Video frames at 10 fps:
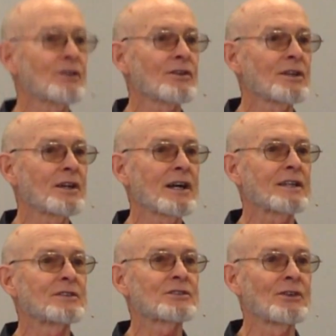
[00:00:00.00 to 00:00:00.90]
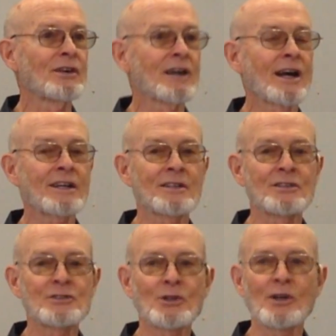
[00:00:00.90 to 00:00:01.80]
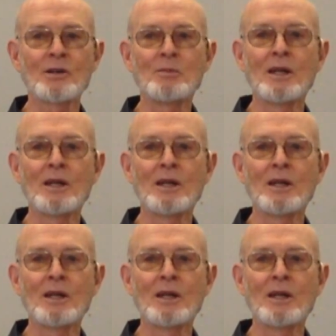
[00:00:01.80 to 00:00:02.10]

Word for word: it on at night so I could enjoy it.